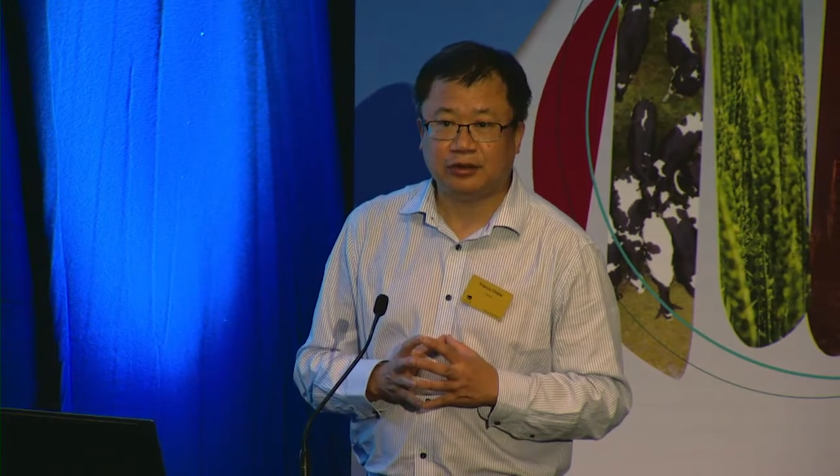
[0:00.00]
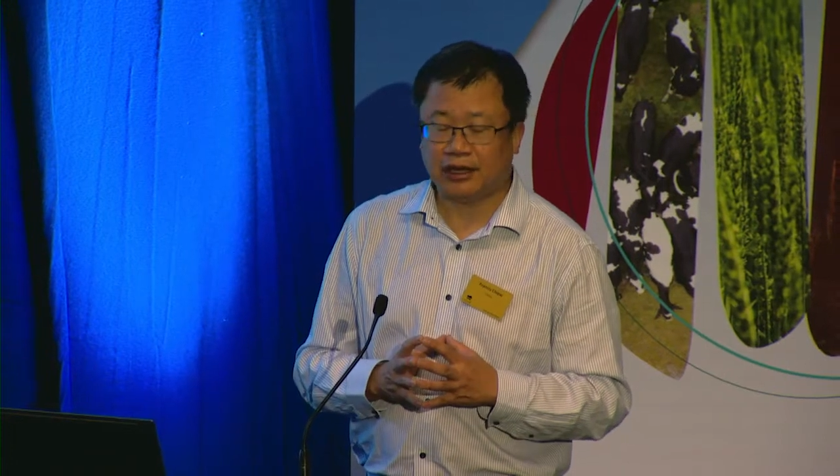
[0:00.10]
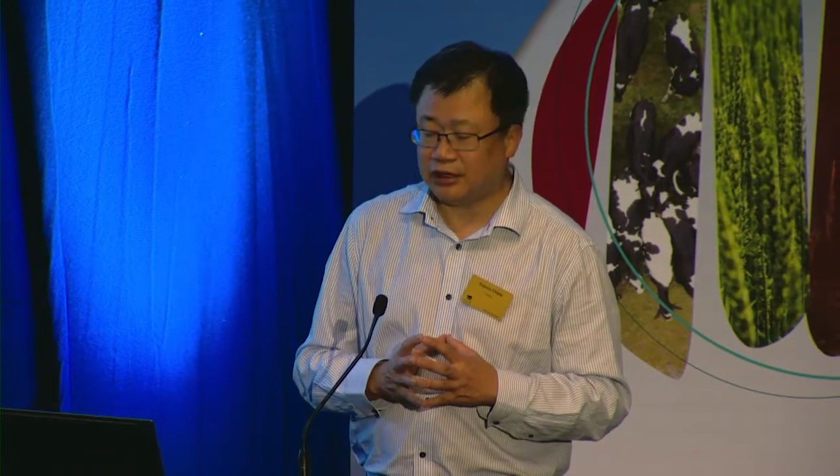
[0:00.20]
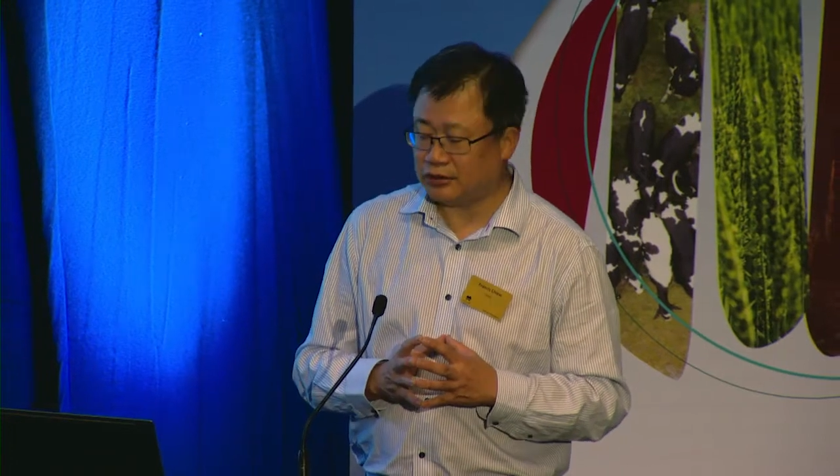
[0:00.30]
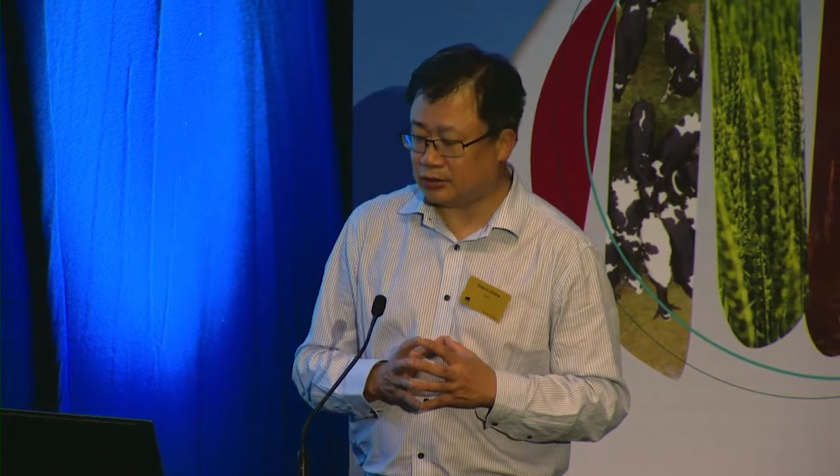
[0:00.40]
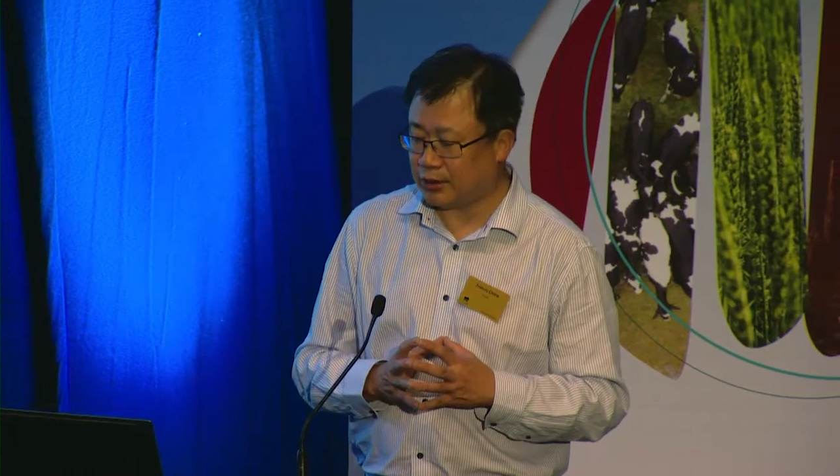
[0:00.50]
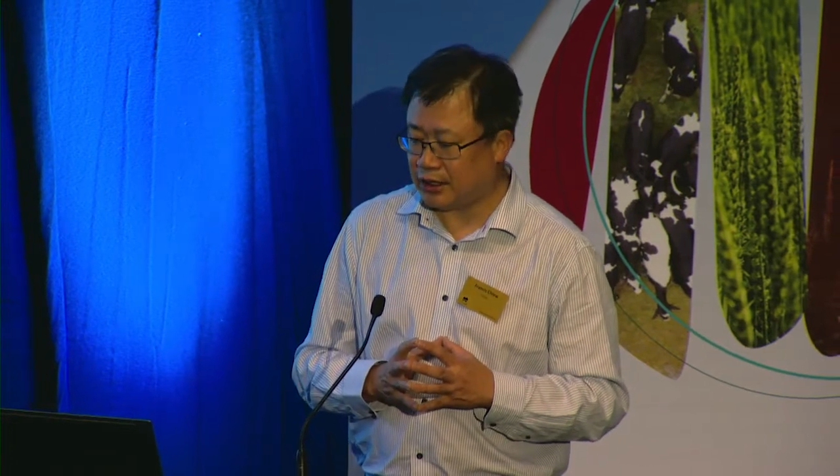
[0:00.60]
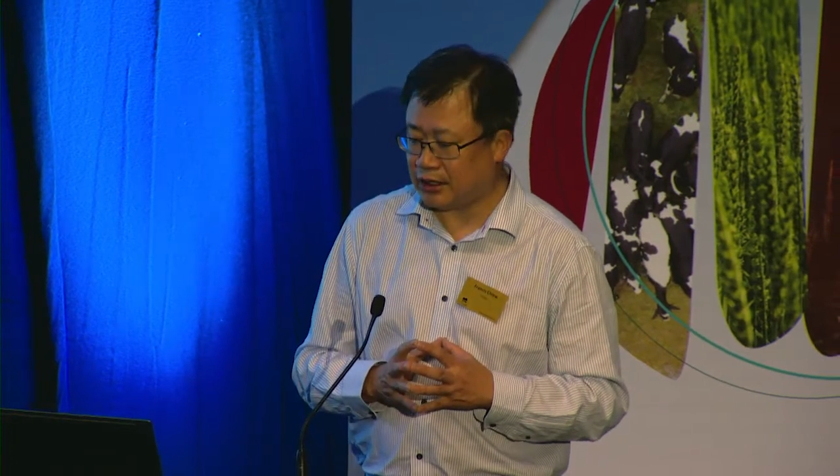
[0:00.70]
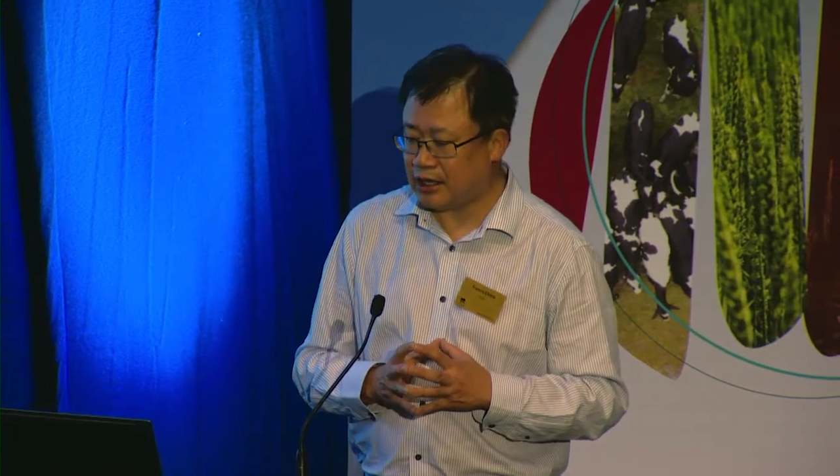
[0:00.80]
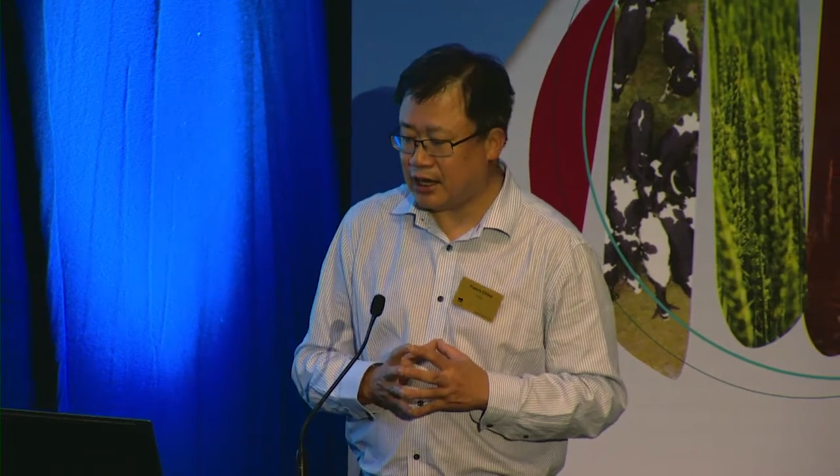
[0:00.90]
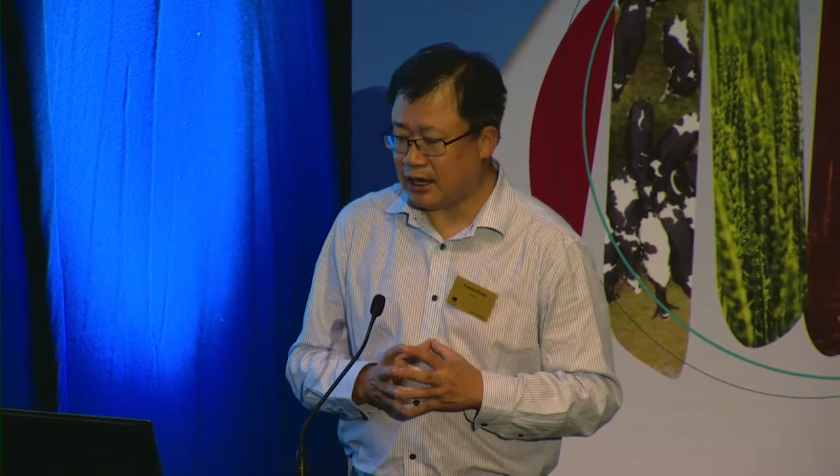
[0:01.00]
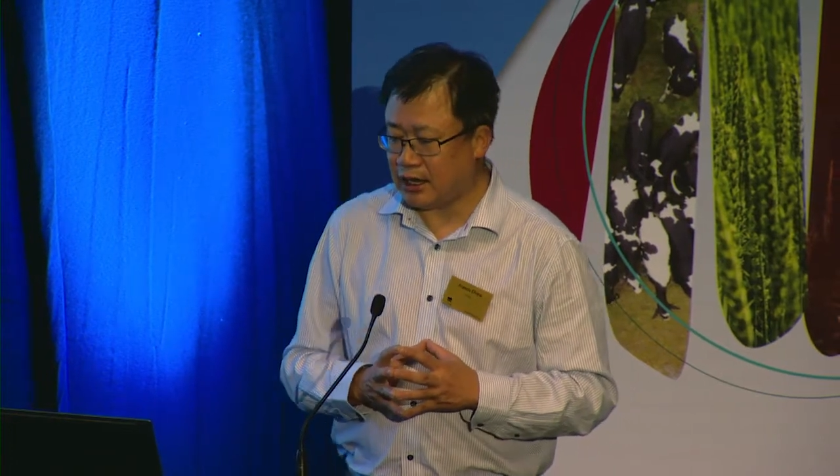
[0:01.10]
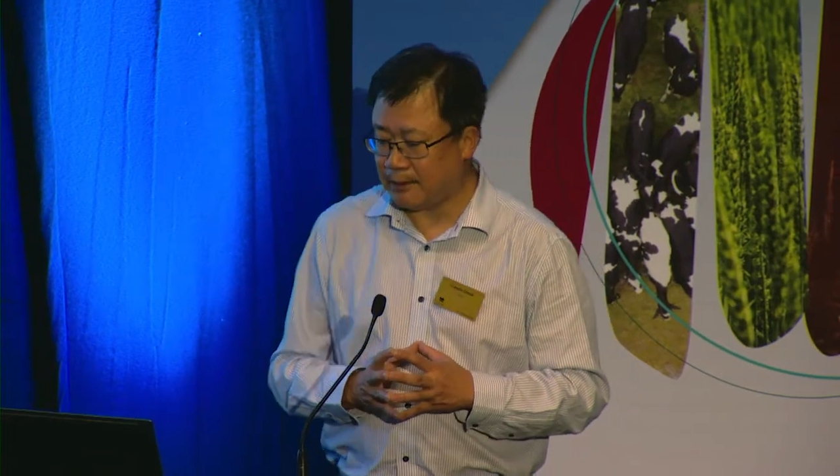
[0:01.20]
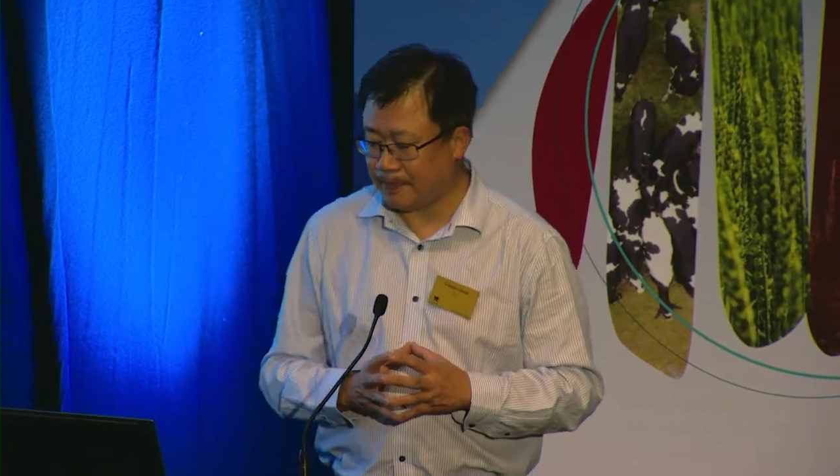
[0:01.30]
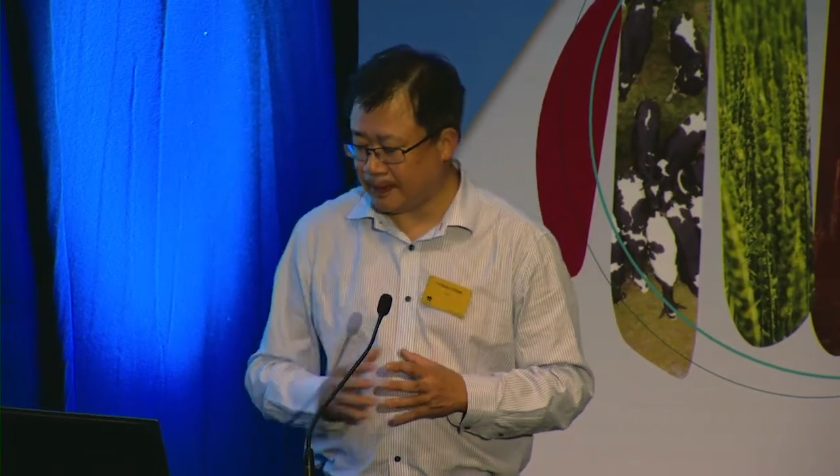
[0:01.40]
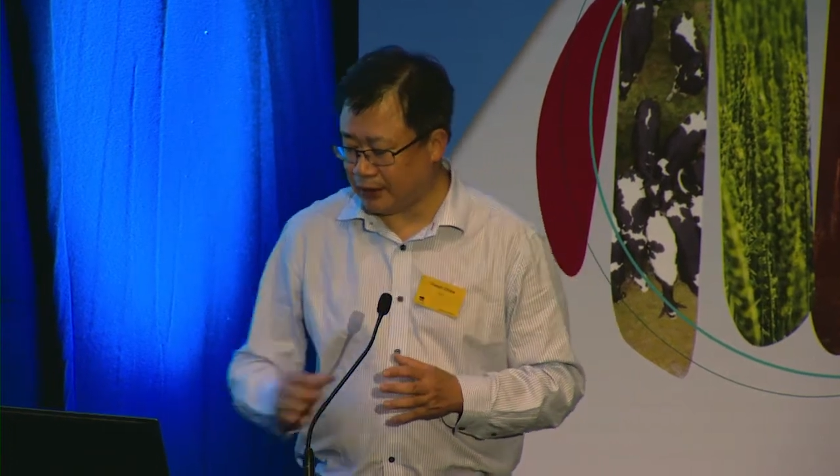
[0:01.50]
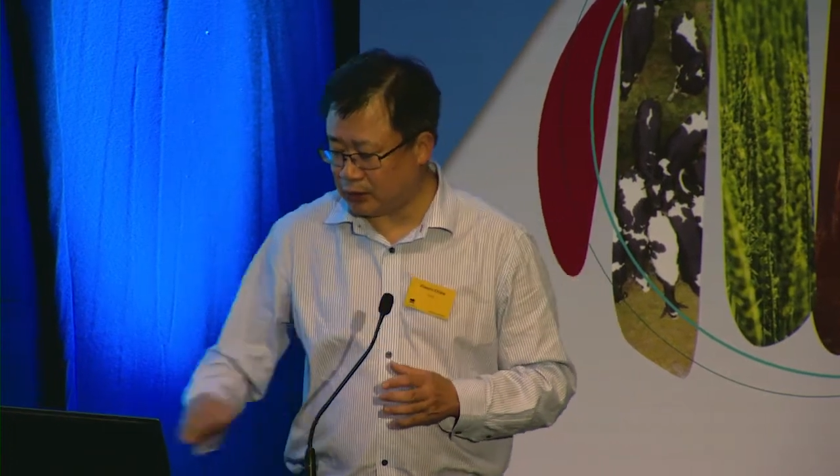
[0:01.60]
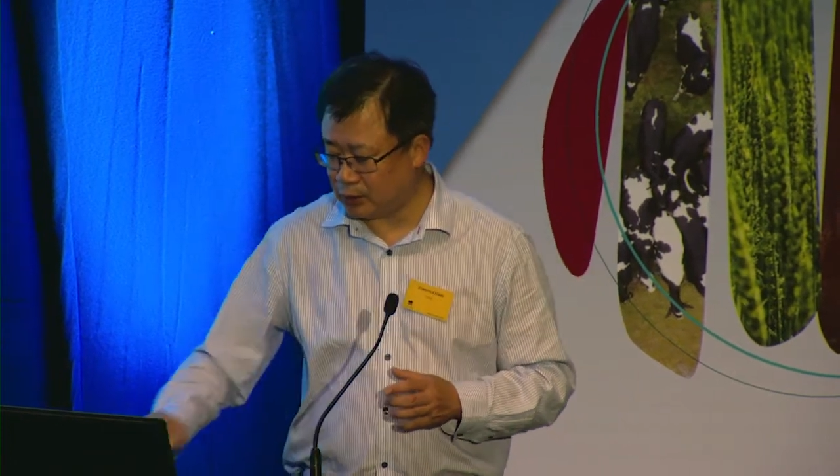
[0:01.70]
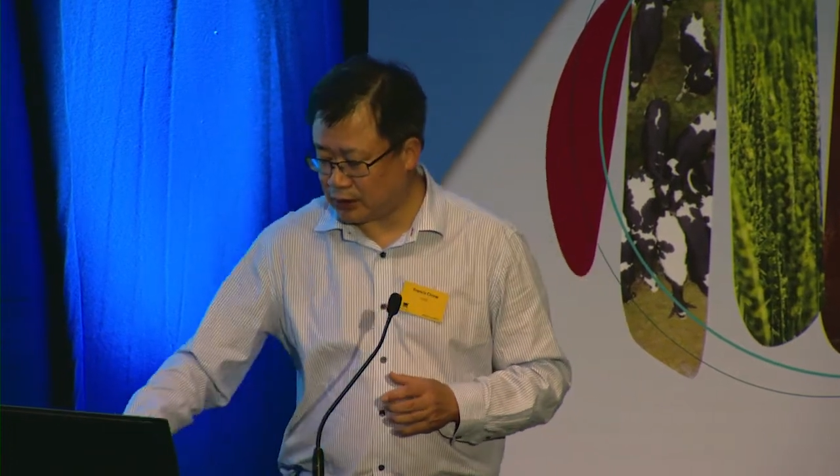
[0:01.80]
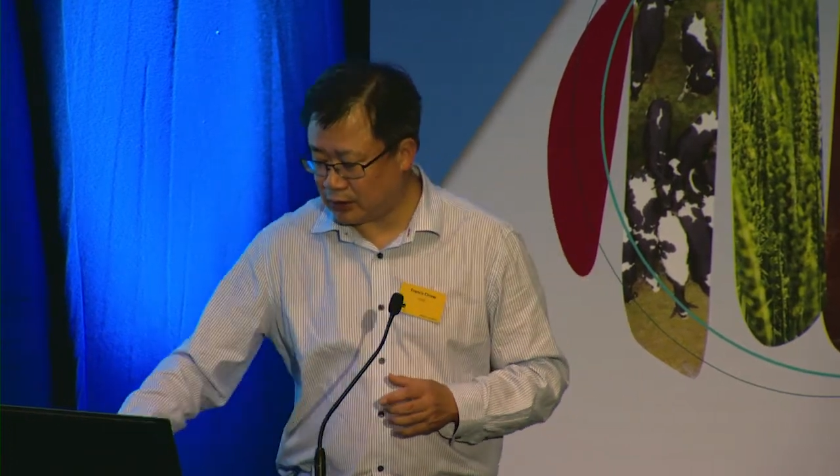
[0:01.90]
elsewhere in the
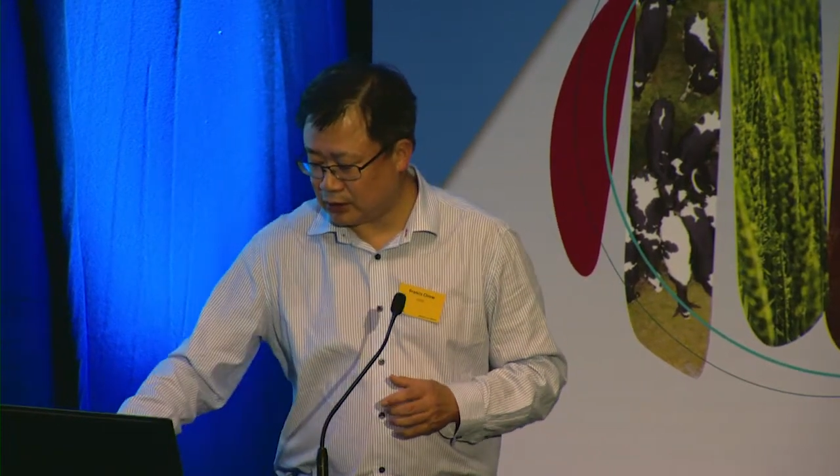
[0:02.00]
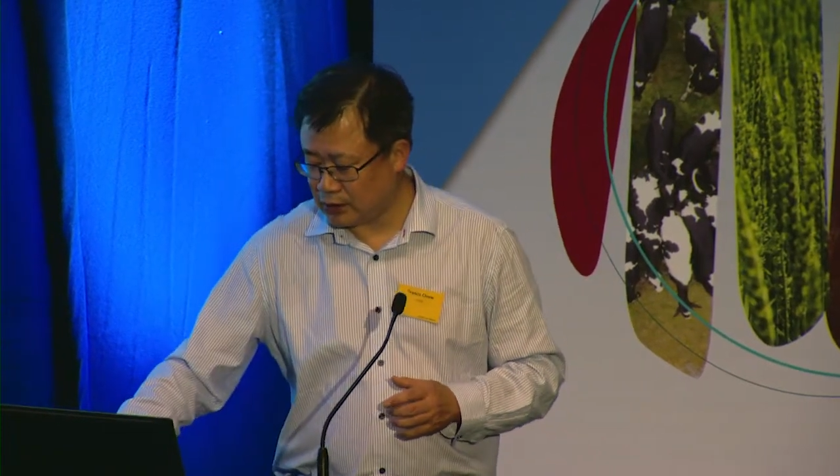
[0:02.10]
world.